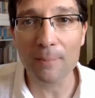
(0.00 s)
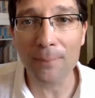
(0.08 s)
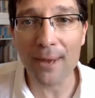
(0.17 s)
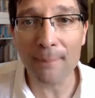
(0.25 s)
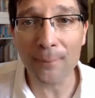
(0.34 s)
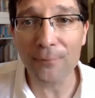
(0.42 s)
and the
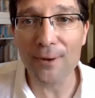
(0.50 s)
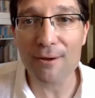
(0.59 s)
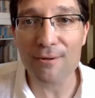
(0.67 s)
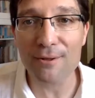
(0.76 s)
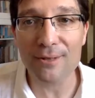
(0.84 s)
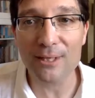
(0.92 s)
people
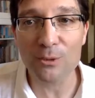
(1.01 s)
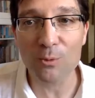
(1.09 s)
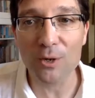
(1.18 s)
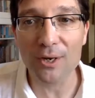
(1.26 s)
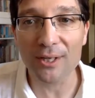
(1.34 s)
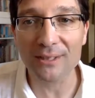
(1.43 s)
know that this
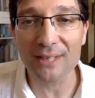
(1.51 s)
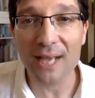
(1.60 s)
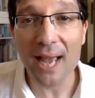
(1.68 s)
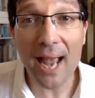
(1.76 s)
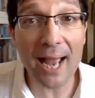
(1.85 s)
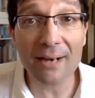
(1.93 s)
works,
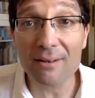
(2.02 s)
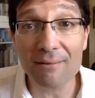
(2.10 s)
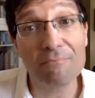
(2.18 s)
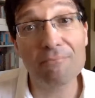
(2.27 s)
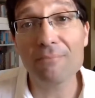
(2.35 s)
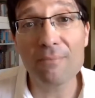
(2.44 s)
and
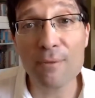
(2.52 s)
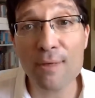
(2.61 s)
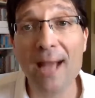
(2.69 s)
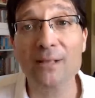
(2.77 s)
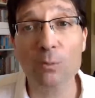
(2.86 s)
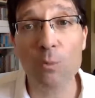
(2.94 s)

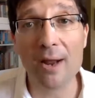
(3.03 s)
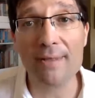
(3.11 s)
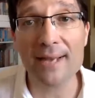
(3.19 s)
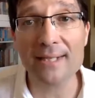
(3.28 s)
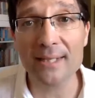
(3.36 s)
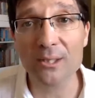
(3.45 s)
that's why
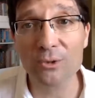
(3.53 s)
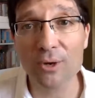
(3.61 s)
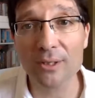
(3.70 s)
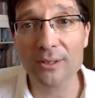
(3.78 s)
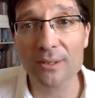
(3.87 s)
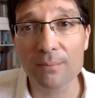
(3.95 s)
they
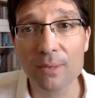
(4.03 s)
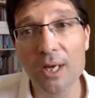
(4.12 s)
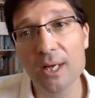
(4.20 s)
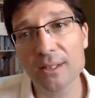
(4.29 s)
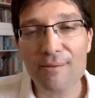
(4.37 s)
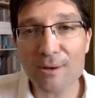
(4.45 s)
distrust them.
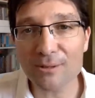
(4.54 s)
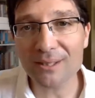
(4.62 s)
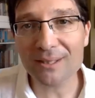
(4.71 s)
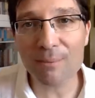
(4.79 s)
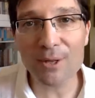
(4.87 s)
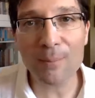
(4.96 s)
Those are
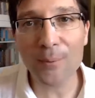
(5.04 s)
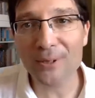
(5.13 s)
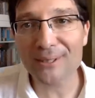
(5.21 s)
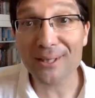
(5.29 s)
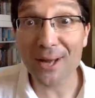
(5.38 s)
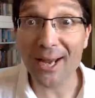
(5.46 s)
some of the
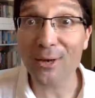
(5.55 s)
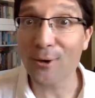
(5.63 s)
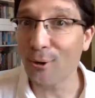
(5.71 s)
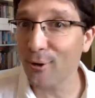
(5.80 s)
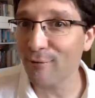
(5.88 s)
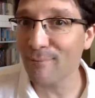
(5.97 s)
points that I
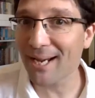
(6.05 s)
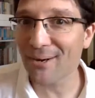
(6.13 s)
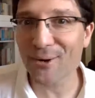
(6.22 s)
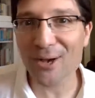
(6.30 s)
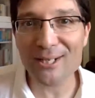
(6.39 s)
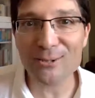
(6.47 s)
could have made
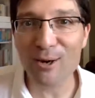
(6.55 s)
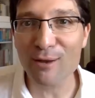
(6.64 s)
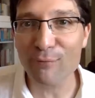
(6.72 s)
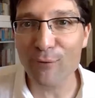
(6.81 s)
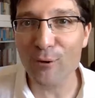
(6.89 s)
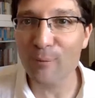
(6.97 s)
on
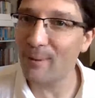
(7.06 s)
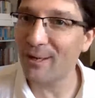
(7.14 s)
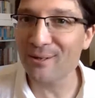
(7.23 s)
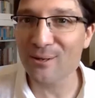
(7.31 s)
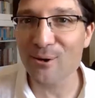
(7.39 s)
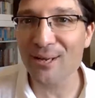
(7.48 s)
I-24,
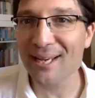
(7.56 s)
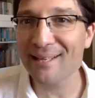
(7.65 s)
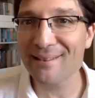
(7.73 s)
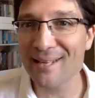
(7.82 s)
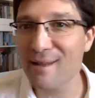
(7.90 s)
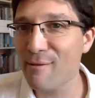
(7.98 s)
but not
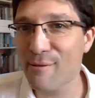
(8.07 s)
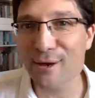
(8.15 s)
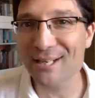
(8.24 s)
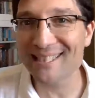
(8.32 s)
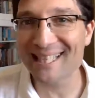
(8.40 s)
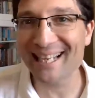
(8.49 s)
in the
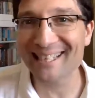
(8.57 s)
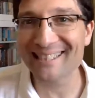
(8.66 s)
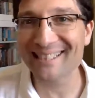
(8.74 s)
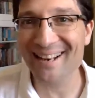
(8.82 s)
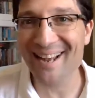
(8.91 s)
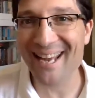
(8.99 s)
30
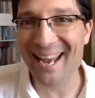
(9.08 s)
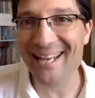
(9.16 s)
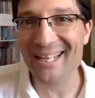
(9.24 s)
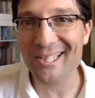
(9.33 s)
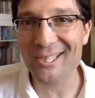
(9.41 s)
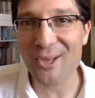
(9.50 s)
seconds that I
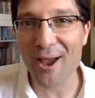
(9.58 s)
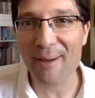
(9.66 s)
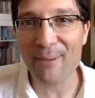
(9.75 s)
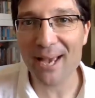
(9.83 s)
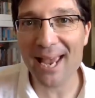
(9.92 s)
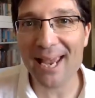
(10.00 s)
get each
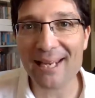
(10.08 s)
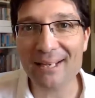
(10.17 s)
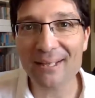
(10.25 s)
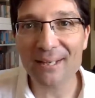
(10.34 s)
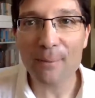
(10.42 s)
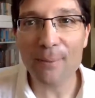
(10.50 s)
time. Hey,
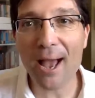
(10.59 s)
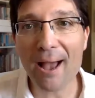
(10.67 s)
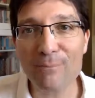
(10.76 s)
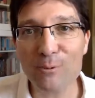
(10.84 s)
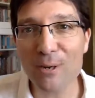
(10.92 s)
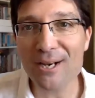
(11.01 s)

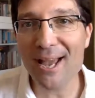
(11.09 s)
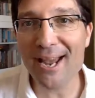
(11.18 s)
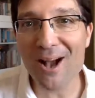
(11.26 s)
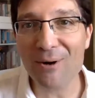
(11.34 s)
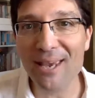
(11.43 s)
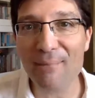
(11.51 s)
perhaps one
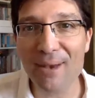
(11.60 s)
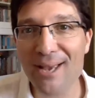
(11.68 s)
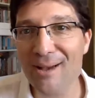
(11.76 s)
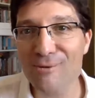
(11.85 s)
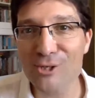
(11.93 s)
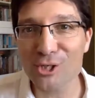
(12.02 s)
day I'll get
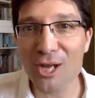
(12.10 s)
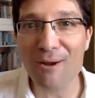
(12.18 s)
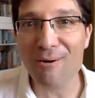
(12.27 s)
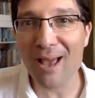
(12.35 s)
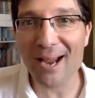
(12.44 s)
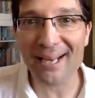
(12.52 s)
my own
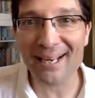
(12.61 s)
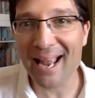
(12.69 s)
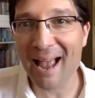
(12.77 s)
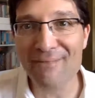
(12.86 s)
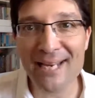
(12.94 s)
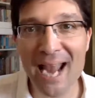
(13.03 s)
show like
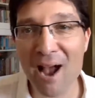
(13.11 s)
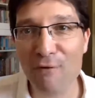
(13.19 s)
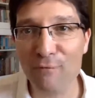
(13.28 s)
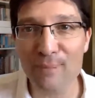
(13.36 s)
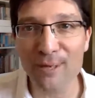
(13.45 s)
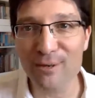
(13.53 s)
Avi
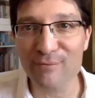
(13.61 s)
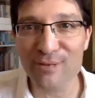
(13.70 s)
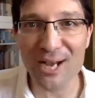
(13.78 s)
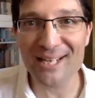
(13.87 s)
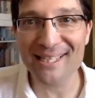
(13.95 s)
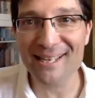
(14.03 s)
Kaufman of
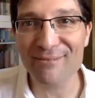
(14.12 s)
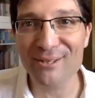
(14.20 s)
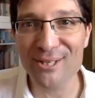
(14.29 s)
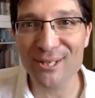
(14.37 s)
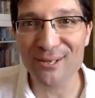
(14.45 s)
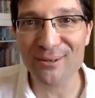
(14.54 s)

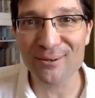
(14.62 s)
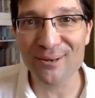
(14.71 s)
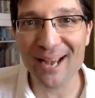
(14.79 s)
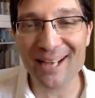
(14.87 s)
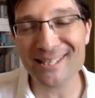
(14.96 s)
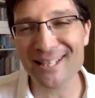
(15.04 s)
972.
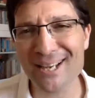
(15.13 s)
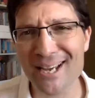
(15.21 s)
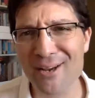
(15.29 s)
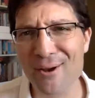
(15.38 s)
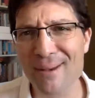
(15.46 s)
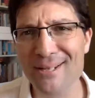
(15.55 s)
How do you think
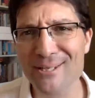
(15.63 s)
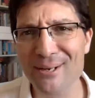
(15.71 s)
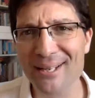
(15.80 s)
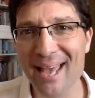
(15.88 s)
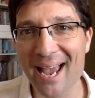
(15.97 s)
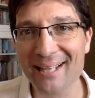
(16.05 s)
I go about
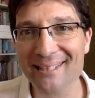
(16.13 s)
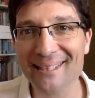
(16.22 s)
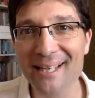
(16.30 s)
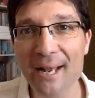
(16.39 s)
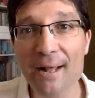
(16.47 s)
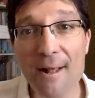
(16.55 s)
doing that?
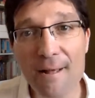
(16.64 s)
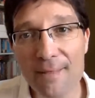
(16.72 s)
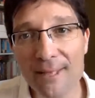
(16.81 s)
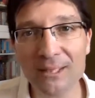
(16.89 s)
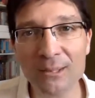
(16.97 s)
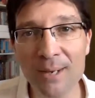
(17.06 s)

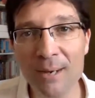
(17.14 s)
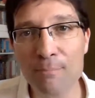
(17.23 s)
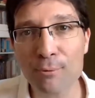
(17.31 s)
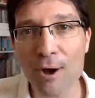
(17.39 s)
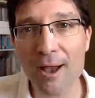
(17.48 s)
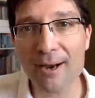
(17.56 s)
This has been
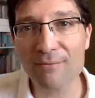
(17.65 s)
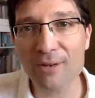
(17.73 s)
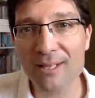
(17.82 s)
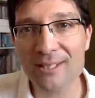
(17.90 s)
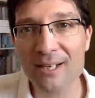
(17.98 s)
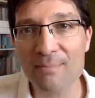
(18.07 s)
Brian of
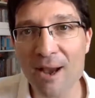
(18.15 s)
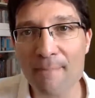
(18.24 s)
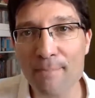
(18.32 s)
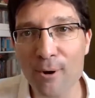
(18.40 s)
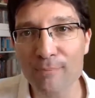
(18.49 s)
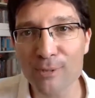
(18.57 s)
London in my
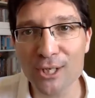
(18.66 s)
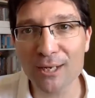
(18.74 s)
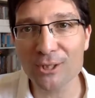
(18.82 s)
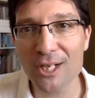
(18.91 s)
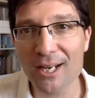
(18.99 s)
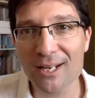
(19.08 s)
bomb
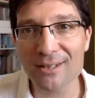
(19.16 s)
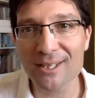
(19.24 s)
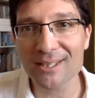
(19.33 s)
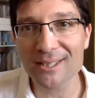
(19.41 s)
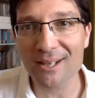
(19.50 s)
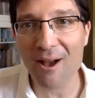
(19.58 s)
shelter in
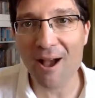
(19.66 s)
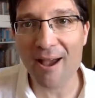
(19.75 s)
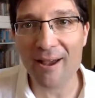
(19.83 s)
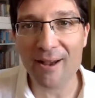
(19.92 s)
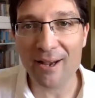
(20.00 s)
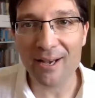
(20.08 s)
the
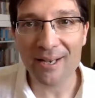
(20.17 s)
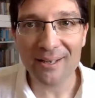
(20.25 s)
sky.